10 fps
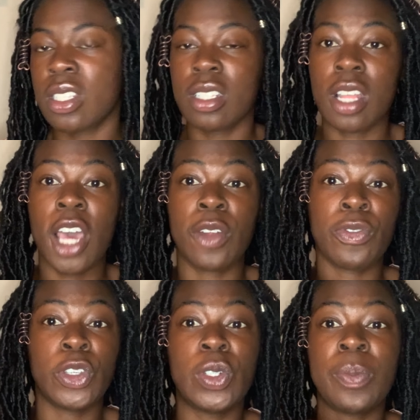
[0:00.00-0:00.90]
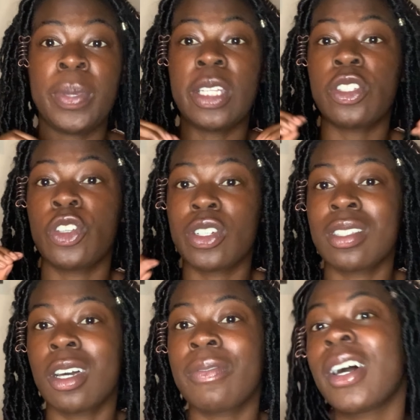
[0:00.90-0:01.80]
is not for you to beat
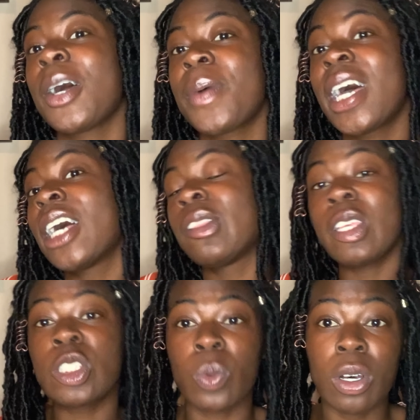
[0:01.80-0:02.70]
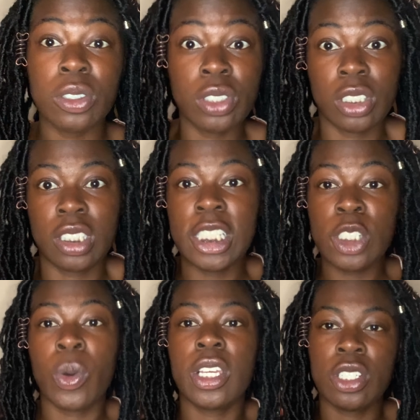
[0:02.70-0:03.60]
yourself up. These
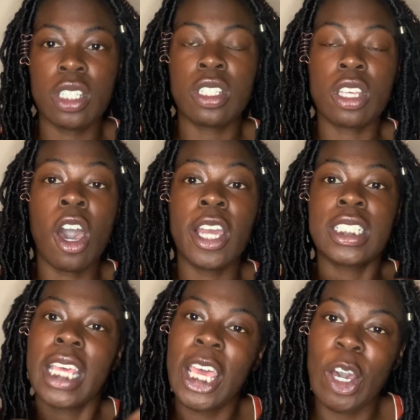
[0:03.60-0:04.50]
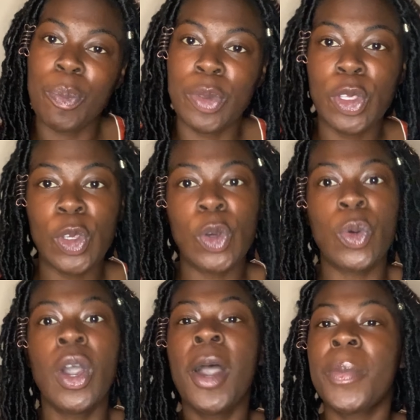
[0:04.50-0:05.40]
questions are to help you
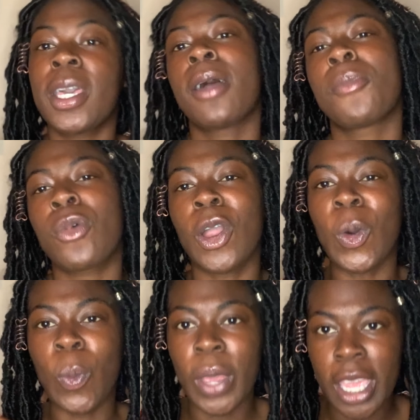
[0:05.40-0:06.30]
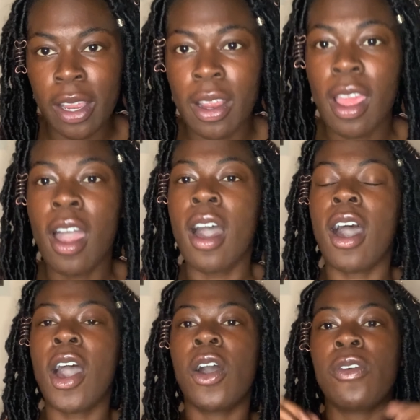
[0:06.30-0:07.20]
become more aware
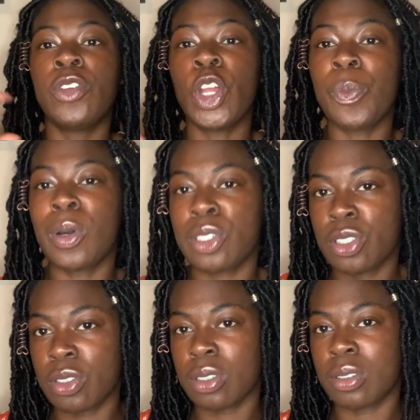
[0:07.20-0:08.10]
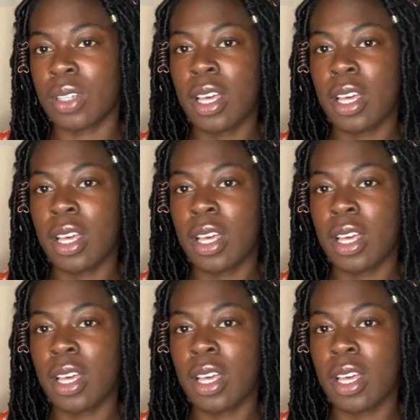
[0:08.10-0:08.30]
of your emotional